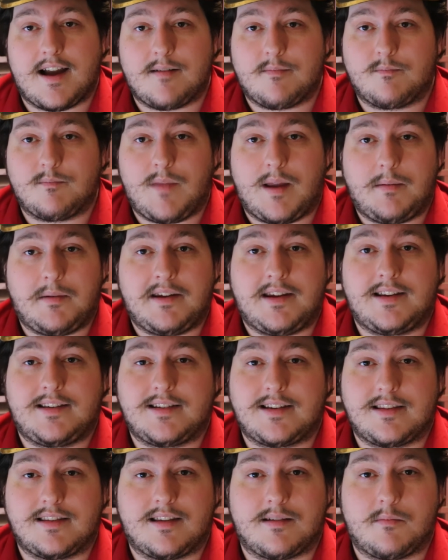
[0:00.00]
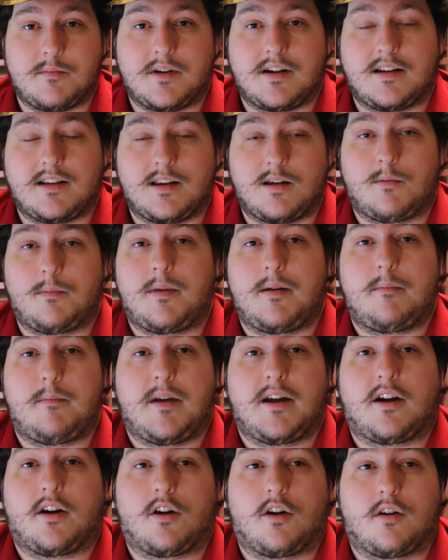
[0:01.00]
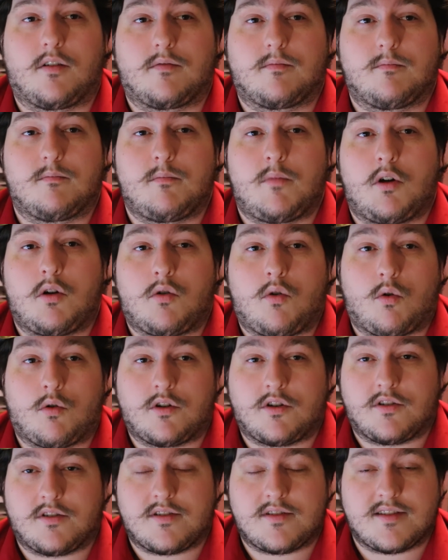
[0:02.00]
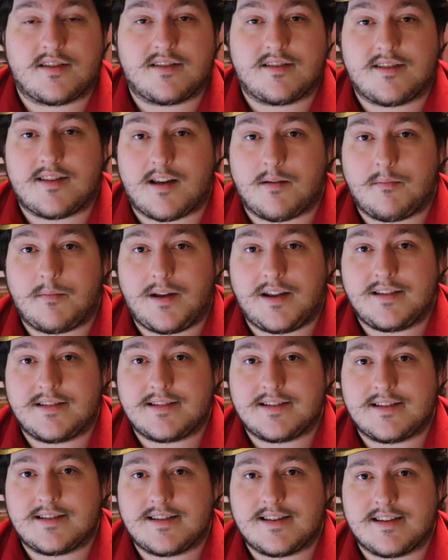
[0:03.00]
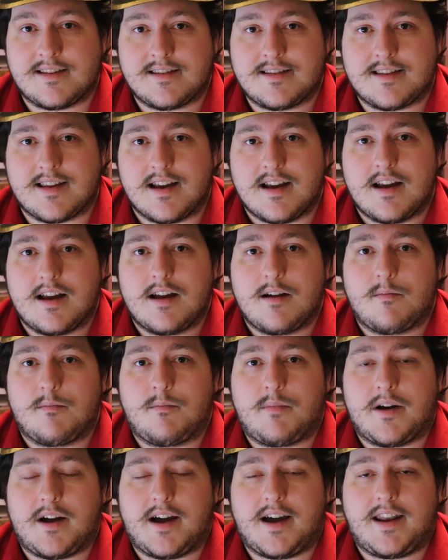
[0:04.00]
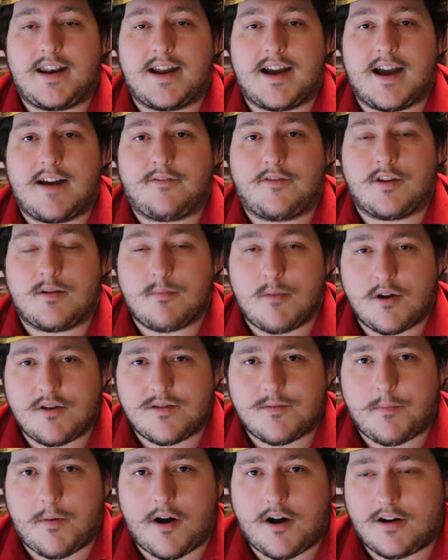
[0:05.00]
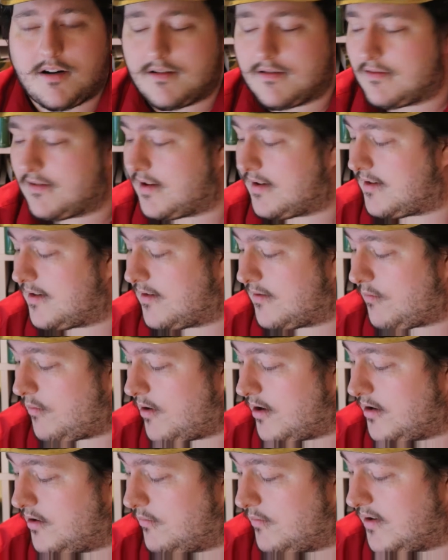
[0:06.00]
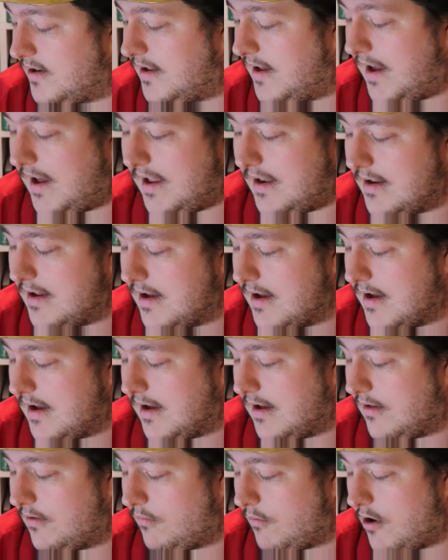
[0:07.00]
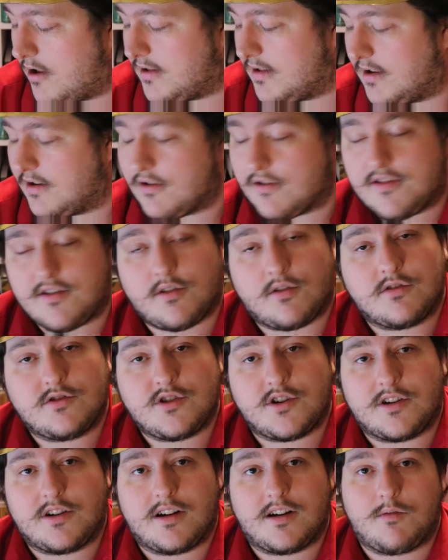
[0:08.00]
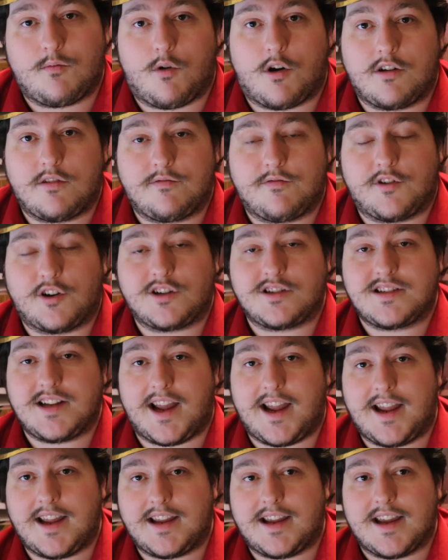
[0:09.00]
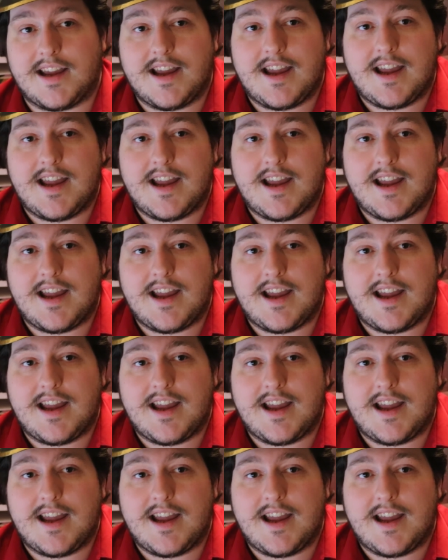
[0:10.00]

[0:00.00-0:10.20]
Maybe he did them in a little bit bigger bulk orders in some instances. But for the most part, this is what you would get, is one little soldier and one Vert Tank.